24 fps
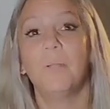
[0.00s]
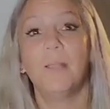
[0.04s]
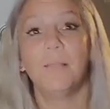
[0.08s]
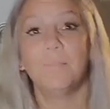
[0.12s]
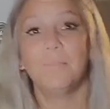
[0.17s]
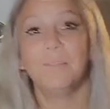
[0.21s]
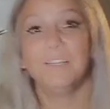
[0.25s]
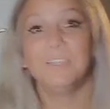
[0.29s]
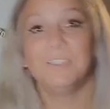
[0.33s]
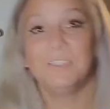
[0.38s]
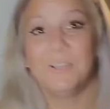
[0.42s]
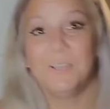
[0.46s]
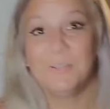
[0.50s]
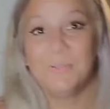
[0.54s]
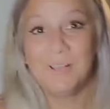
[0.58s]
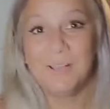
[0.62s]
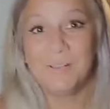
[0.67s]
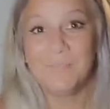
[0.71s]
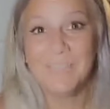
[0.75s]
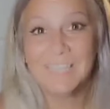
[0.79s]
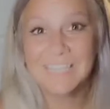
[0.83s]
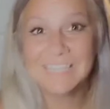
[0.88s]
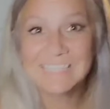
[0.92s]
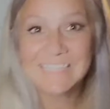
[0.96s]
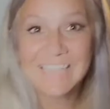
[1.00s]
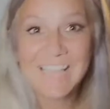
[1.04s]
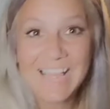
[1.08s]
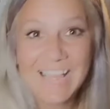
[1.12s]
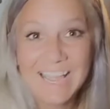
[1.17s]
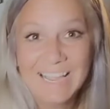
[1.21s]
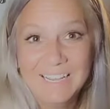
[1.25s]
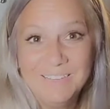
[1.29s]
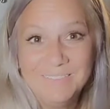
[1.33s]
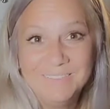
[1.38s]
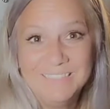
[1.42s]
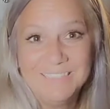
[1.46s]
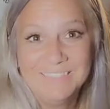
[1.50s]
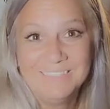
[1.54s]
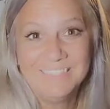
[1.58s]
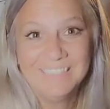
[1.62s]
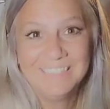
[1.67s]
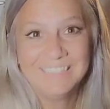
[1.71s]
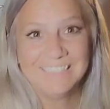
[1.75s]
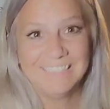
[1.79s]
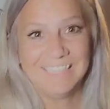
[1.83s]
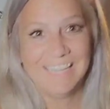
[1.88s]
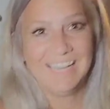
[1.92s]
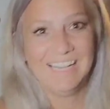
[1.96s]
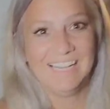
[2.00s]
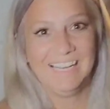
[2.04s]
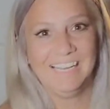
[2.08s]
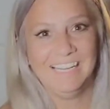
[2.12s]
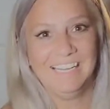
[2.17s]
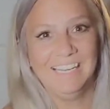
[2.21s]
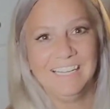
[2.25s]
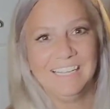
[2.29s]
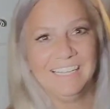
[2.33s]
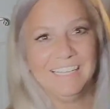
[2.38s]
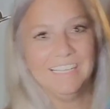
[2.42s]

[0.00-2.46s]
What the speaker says: But I'm going to show you anyway because I'm so excited.